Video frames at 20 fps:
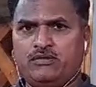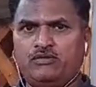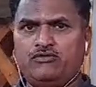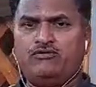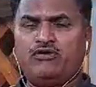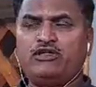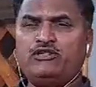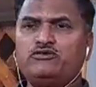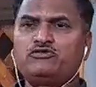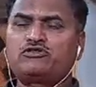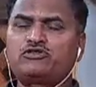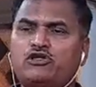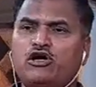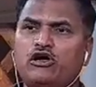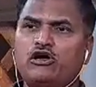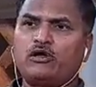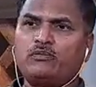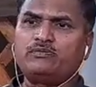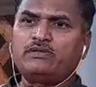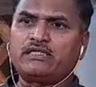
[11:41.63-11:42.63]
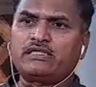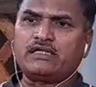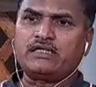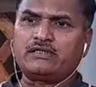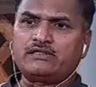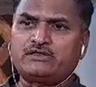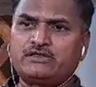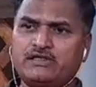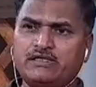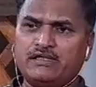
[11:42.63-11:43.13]
When you talk of the
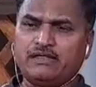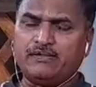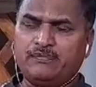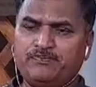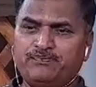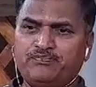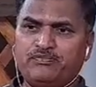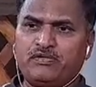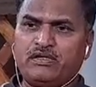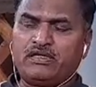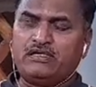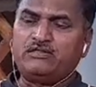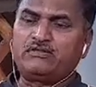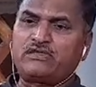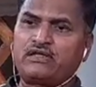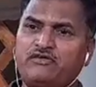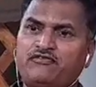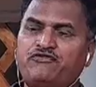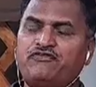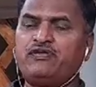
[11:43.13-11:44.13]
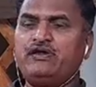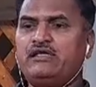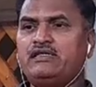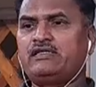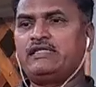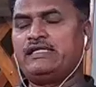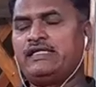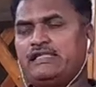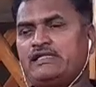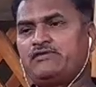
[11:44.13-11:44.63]
culture, you can feel
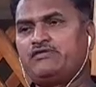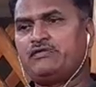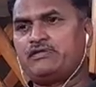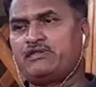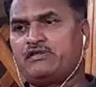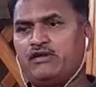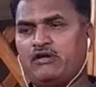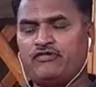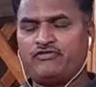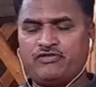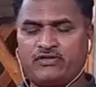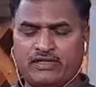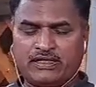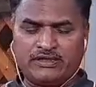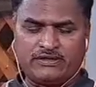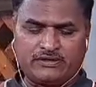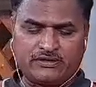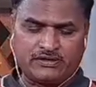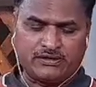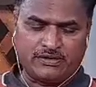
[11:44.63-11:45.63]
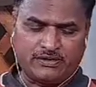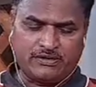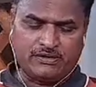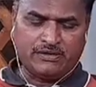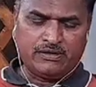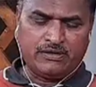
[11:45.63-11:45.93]
the nativity of a writer.